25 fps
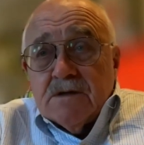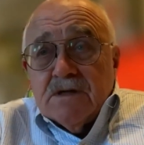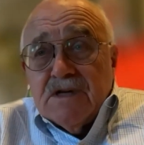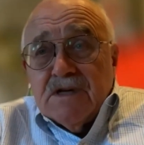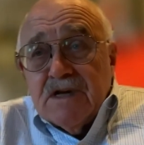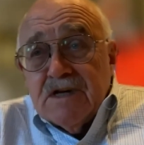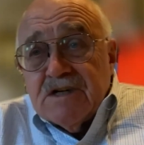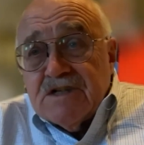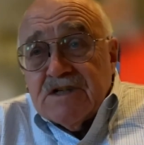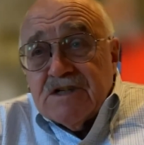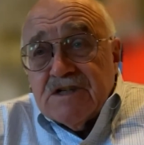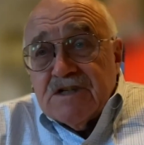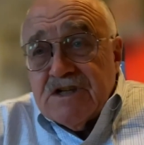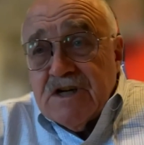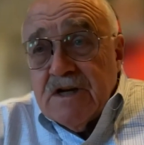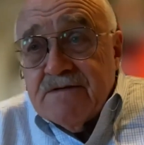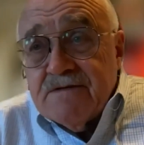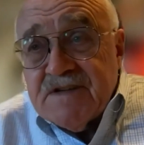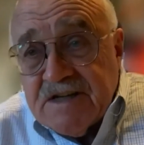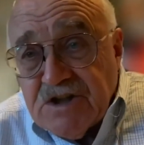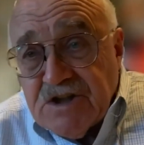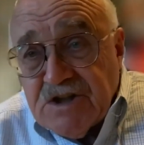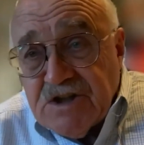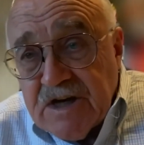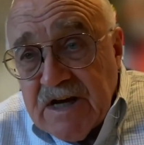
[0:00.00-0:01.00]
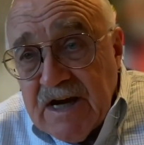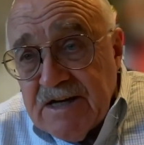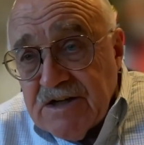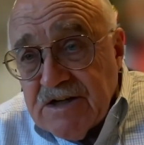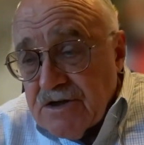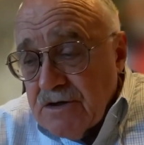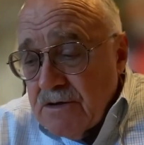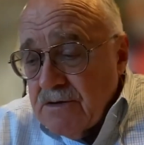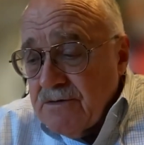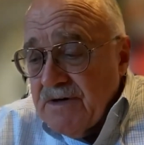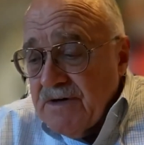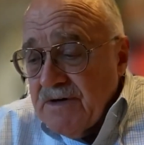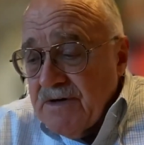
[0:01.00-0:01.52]
initiatives,
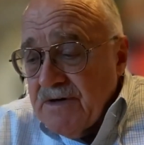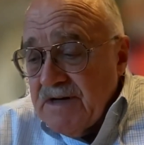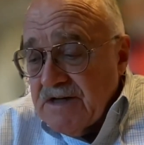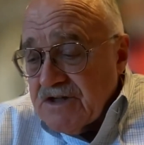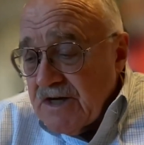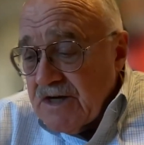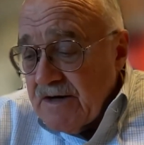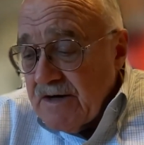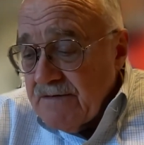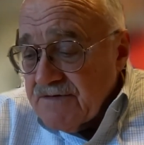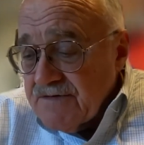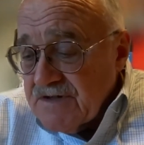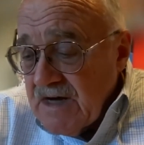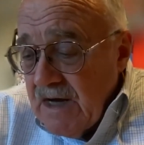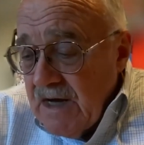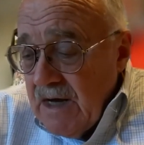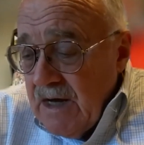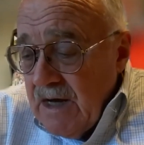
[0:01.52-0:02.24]
educational initiatives.